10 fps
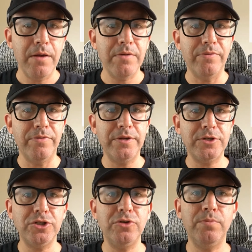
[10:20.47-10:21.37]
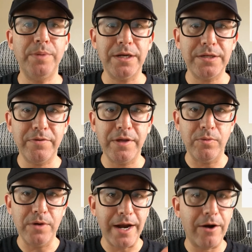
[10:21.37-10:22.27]
This shoe, because of the
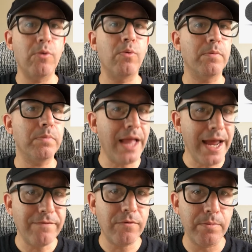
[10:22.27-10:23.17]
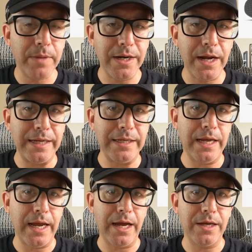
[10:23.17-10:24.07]
narrower platform that Nike
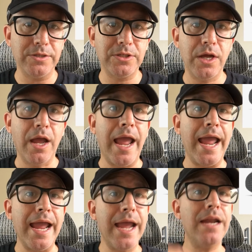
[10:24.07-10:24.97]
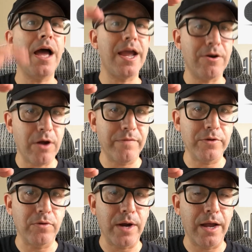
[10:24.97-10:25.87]
has and higher off the
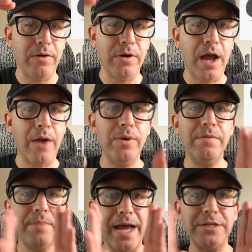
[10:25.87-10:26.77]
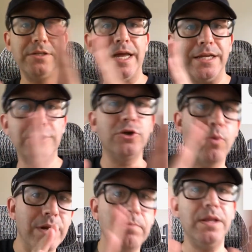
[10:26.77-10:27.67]
ground, I would imagine that it's
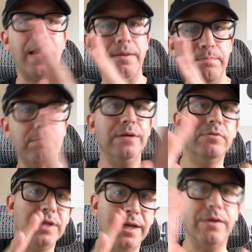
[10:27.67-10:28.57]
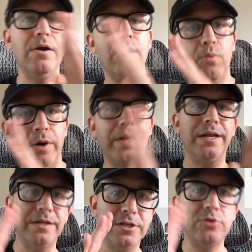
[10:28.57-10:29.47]
going to be like a building where it
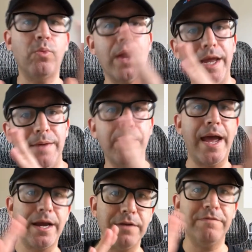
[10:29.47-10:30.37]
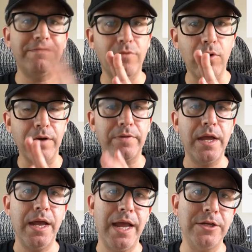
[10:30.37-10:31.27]
can sway back and forth.
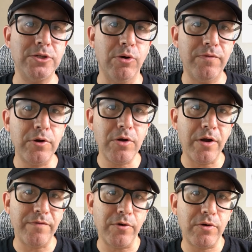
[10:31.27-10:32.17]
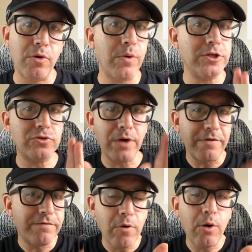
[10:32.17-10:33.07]
And so if you're going straight
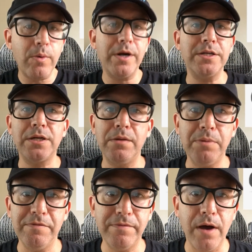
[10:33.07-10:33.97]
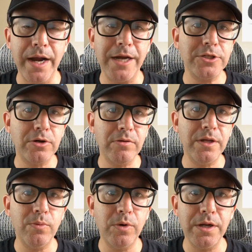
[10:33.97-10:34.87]
forward, it's going to be fine. I
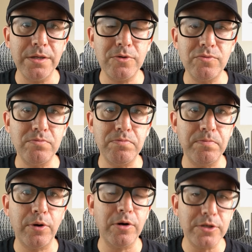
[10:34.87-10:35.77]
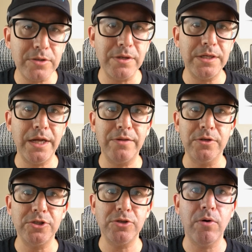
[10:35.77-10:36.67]
certainly wouldn't personally take
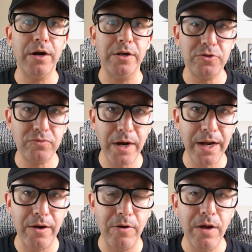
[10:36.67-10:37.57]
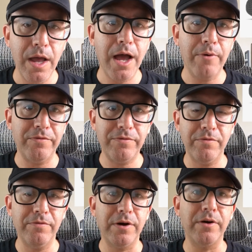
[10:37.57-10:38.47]
this shoe on a trail. I would
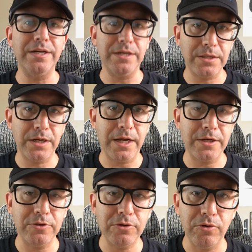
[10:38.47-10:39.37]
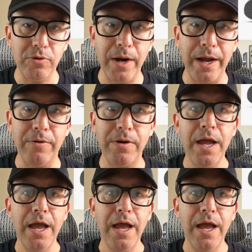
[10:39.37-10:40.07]
feel very disconnected to the ground.